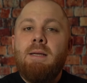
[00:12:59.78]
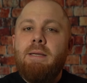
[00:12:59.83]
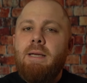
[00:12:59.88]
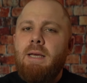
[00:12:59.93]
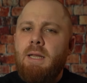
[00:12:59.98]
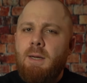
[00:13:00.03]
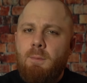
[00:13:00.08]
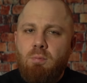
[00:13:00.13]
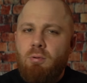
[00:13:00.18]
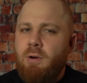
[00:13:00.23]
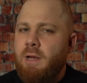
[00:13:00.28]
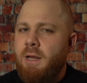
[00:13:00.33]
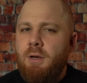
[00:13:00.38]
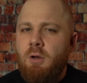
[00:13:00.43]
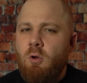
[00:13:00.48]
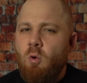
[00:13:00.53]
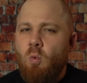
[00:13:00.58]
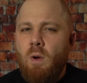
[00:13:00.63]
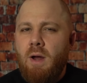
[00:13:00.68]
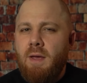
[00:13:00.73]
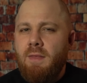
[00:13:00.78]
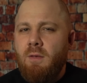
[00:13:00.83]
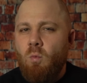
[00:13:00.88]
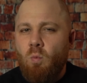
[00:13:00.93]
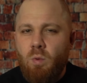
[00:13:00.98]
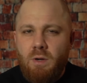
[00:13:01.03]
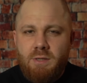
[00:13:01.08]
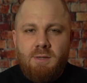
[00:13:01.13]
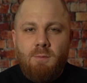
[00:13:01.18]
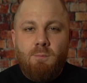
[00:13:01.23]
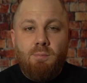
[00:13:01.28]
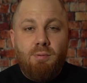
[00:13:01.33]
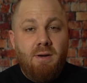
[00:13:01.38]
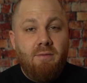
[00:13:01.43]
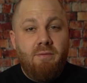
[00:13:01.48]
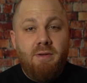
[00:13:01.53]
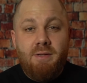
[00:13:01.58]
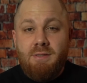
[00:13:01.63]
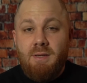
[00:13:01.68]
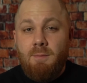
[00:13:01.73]
in a brand new way that wasn't
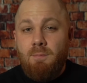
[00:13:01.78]
previously